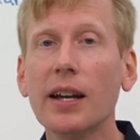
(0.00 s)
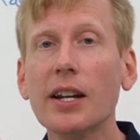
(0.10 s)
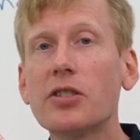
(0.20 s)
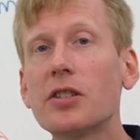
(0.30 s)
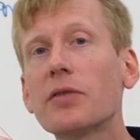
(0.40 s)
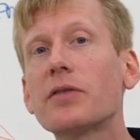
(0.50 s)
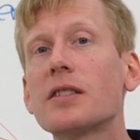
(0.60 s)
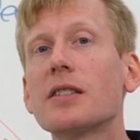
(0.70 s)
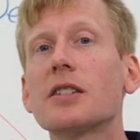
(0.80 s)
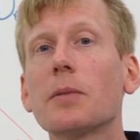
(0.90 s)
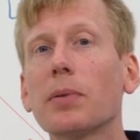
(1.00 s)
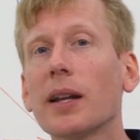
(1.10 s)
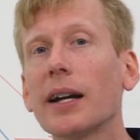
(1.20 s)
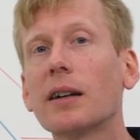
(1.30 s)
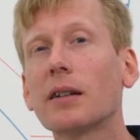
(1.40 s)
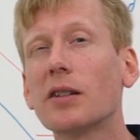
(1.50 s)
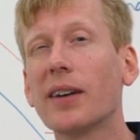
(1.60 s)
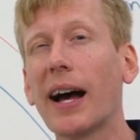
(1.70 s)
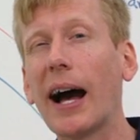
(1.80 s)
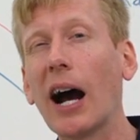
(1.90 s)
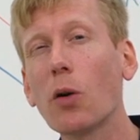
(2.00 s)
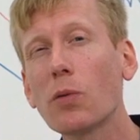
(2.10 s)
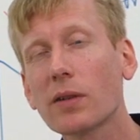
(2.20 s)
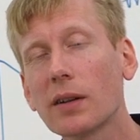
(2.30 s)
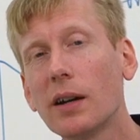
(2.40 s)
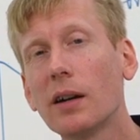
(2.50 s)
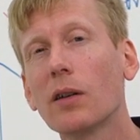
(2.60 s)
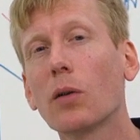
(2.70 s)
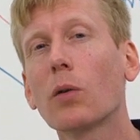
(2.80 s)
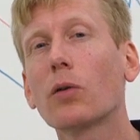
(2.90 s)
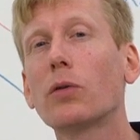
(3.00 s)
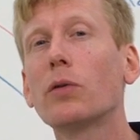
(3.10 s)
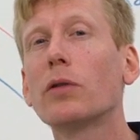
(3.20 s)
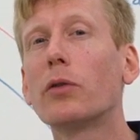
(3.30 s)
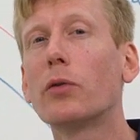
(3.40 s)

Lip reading: It shifts the supply curve out or to the